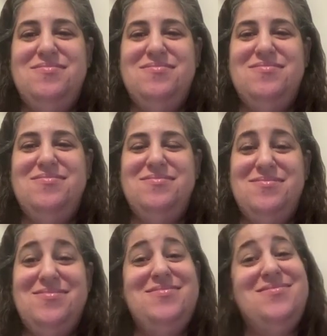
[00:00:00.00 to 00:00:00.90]

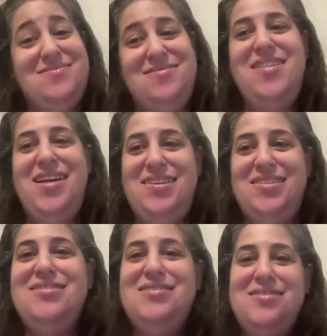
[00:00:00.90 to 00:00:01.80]

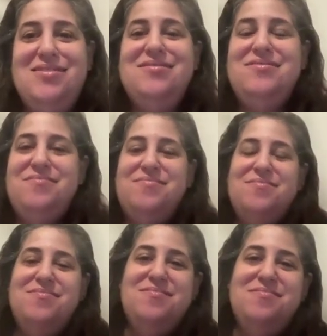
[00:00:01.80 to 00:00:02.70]

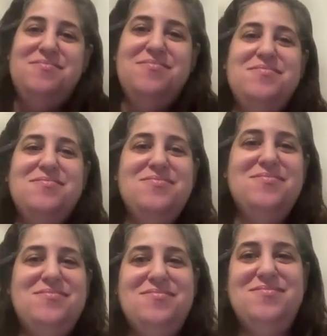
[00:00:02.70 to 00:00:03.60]

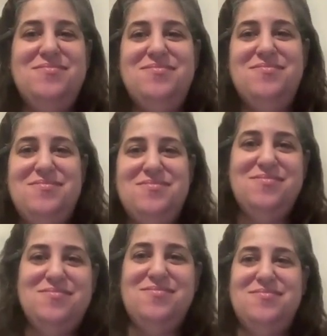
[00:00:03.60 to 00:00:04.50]

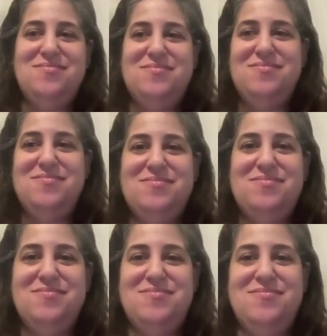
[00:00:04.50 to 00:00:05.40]

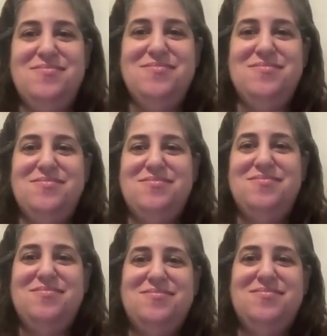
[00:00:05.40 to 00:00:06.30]

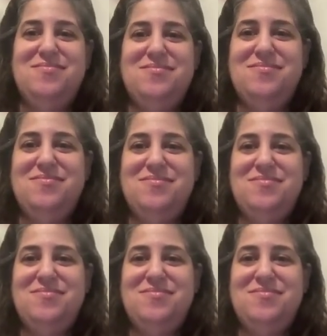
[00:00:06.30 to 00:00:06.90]
[no speech]